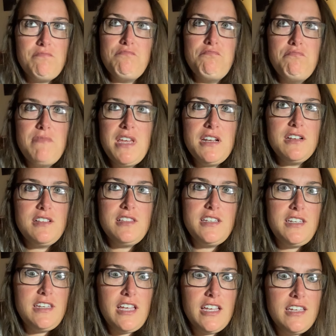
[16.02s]

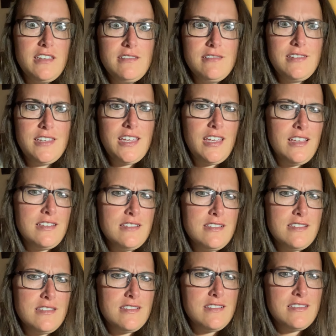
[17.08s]
medically, I
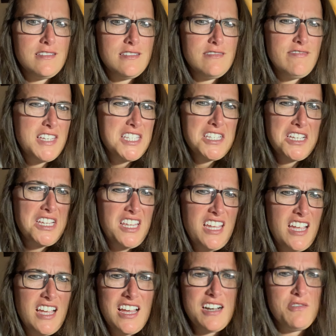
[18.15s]
guess,
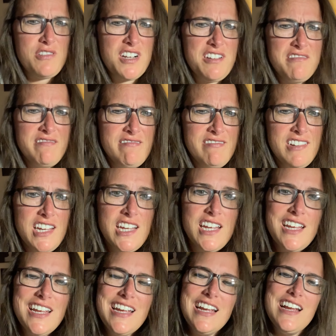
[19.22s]
physically, I don't know.
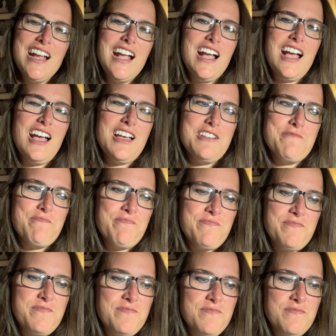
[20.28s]
Um,
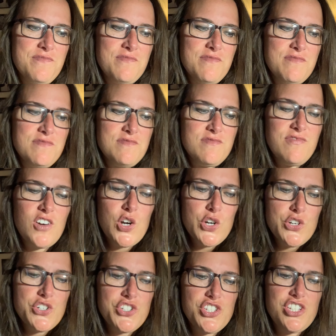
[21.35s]

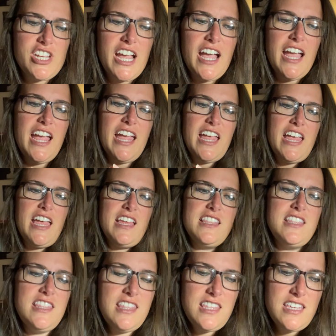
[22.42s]
first, I
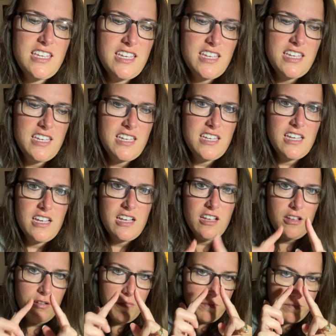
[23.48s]
had the
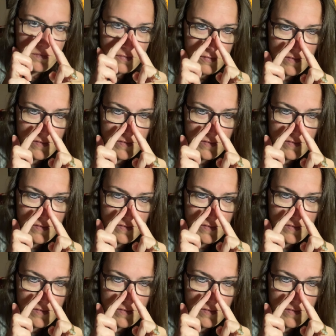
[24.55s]
um,